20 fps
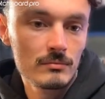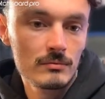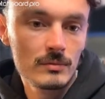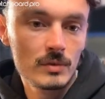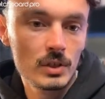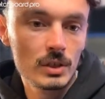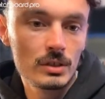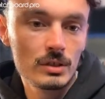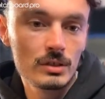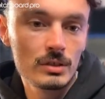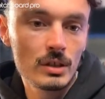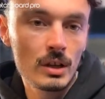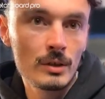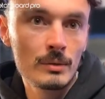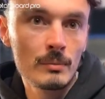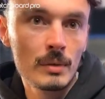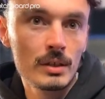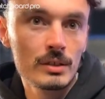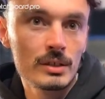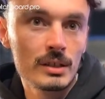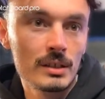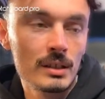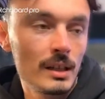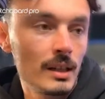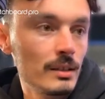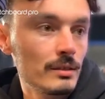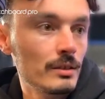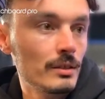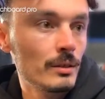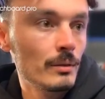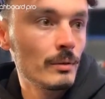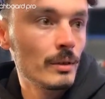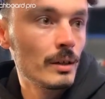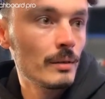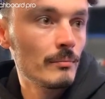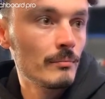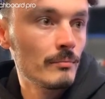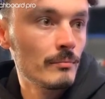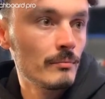there's just so much in there to